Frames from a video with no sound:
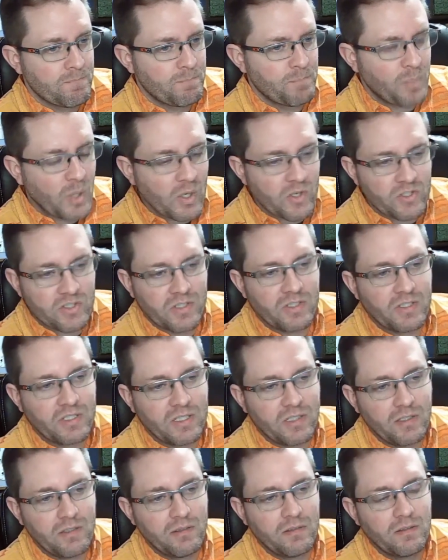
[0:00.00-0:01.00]

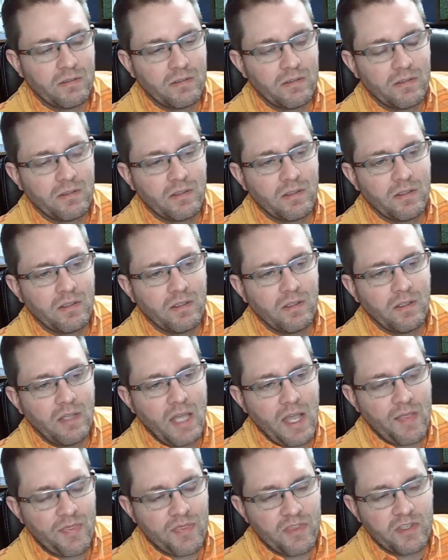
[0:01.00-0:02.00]
Personally,
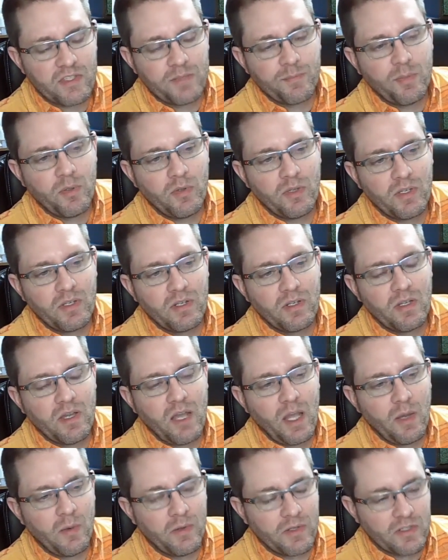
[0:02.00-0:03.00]
at this point,
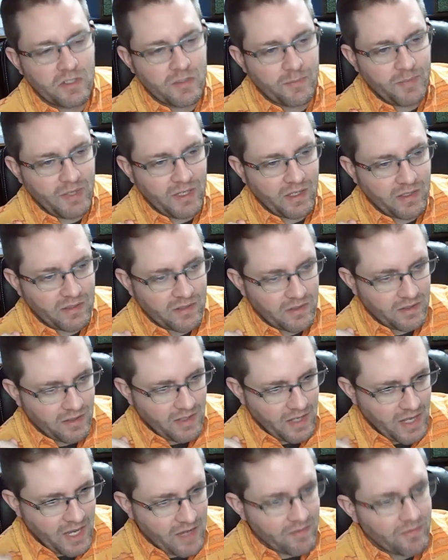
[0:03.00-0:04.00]
I would expect
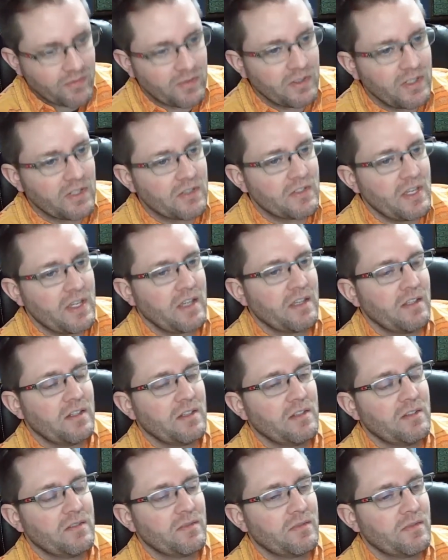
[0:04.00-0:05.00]
every
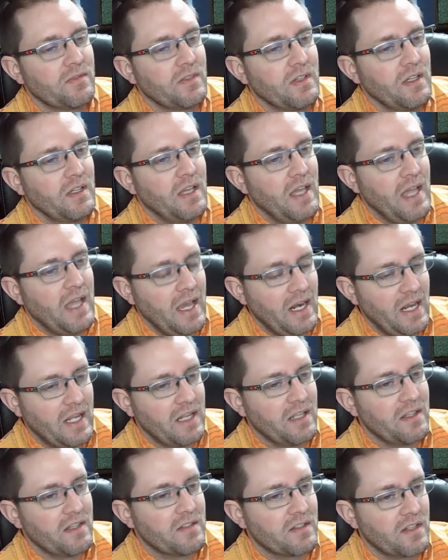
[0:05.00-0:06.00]
executive at
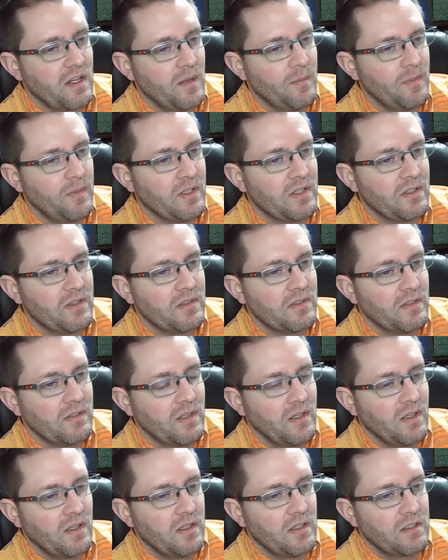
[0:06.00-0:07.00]
any of these companies
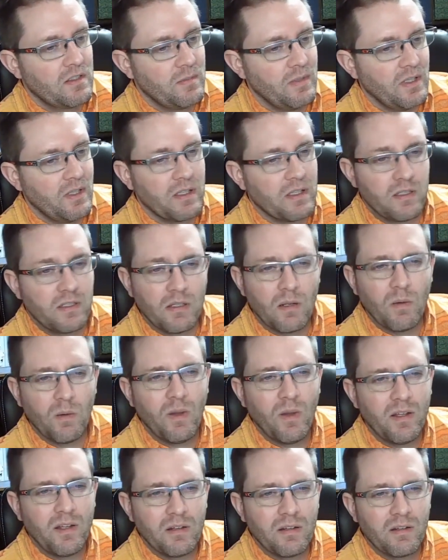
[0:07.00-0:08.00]
to be like, you know
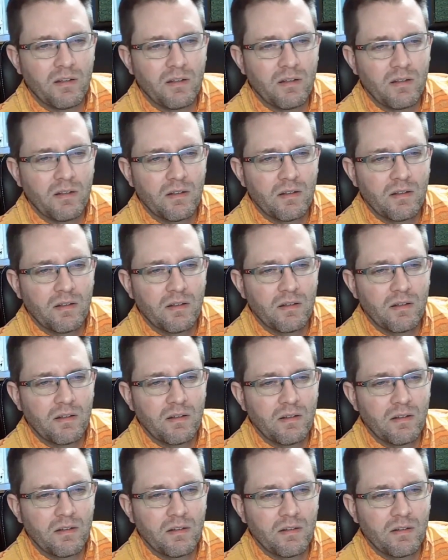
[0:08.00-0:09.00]
what?
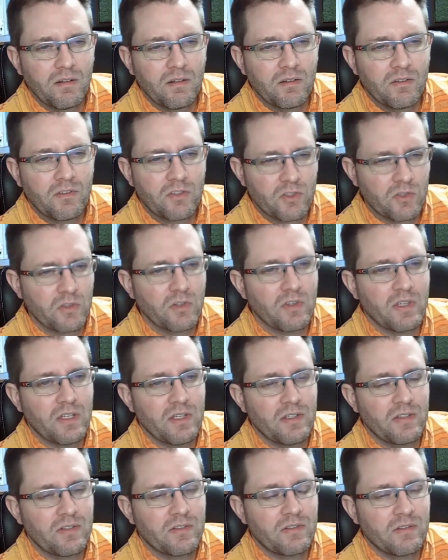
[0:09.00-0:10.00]
Screw
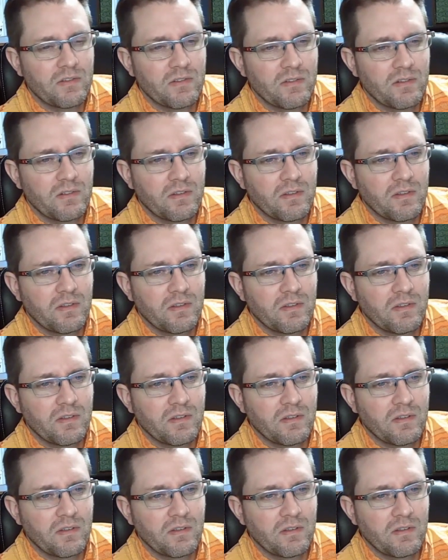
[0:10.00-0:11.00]
this.
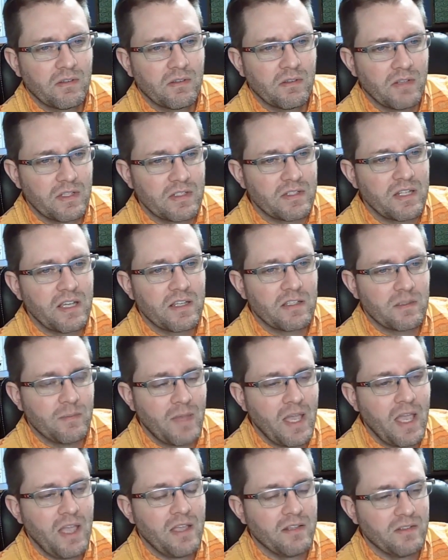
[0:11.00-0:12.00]
Let's take some
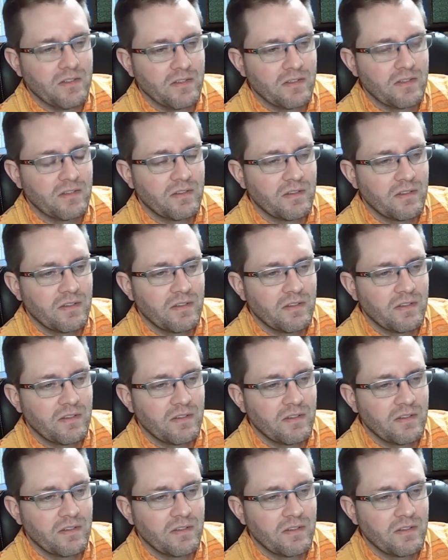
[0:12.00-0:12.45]
heads.